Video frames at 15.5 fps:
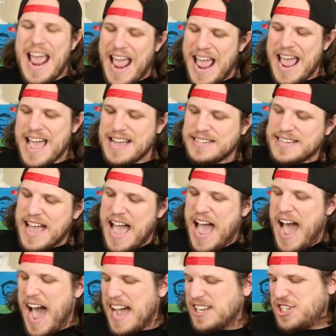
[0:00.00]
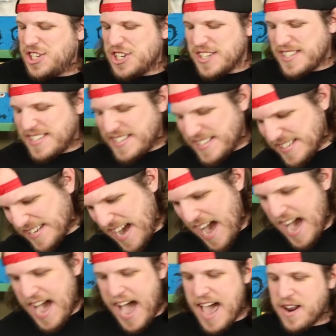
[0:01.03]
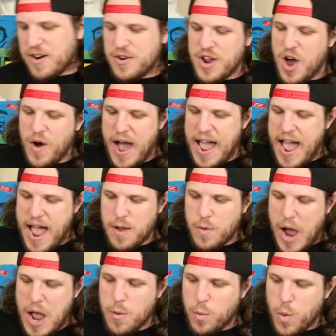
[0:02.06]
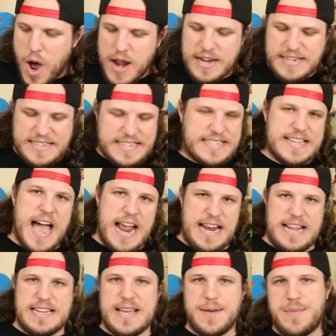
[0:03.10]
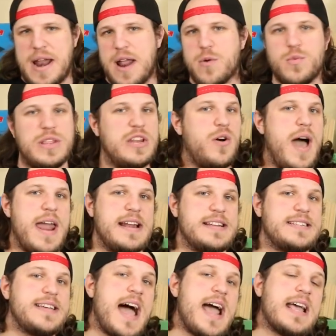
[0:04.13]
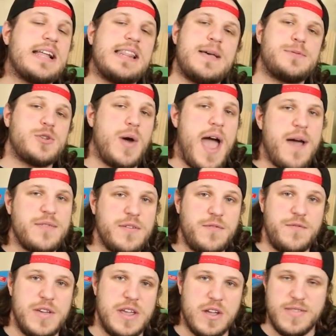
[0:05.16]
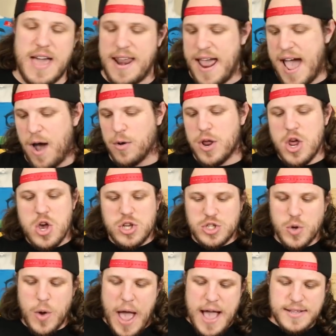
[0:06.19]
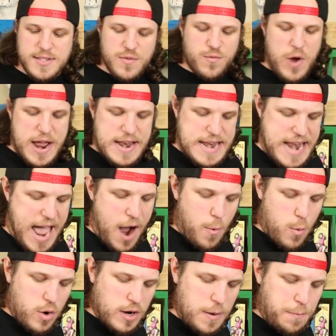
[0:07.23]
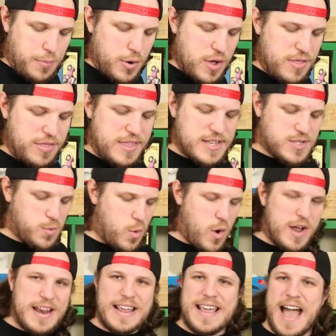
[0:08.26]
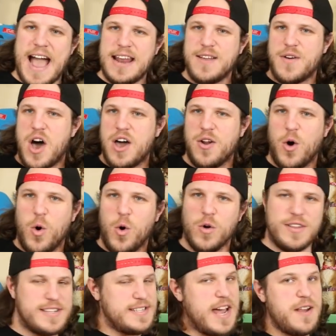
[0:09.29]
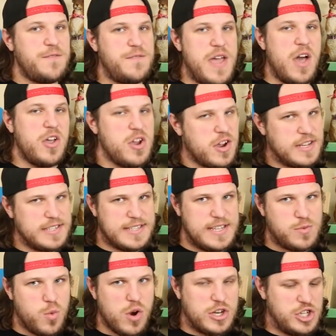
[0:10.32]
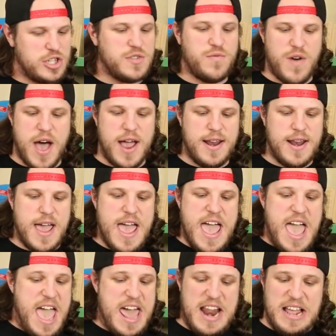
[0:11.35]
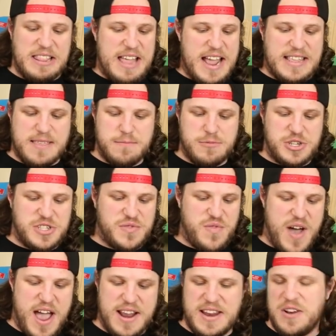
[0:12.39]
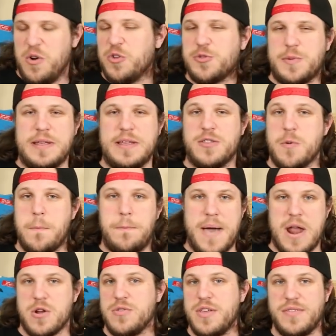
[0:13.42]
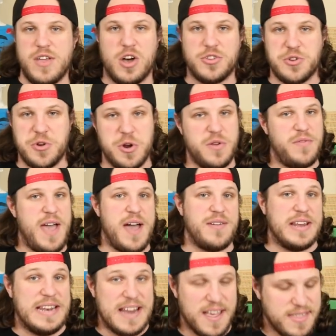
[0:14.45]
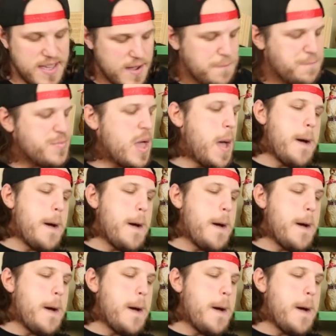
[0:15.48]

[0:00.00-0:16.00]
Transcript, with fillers: And I just uh, I don't know. I I, I want to design it, but I don't really know how to design clips, so I have to figure that out. So as of right now, we're gonna put this one kind of on hold. It's not a failure because these work just fine, and I like them just fine, and ultimately they're better than the alternative of having nothing.